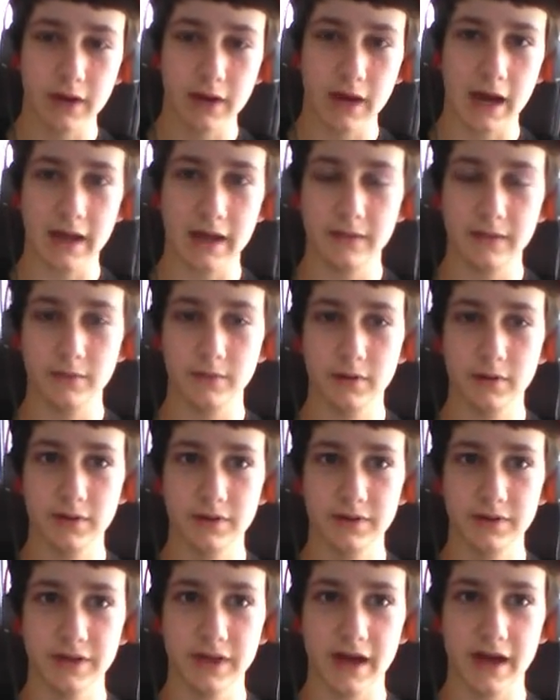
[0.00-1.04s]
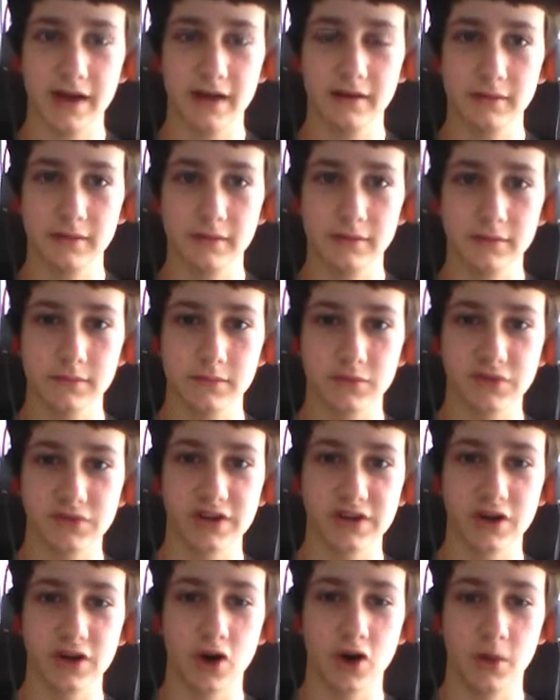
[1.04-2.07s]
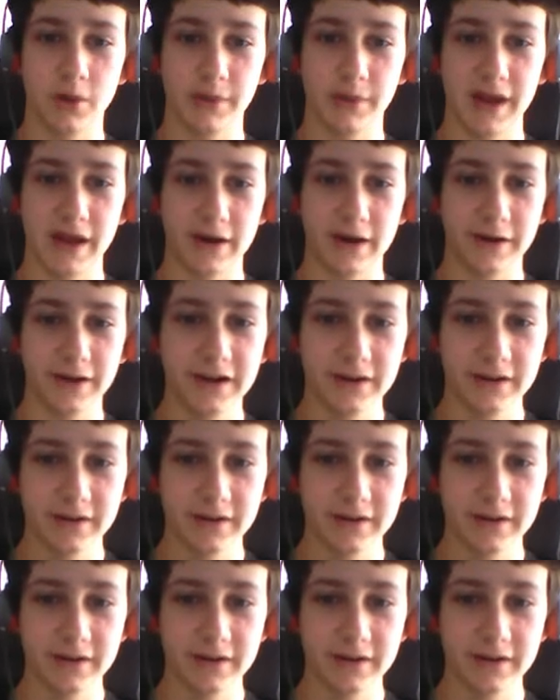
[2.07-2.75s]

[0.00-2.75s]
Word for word: I, yeah, just gonna call him Gary.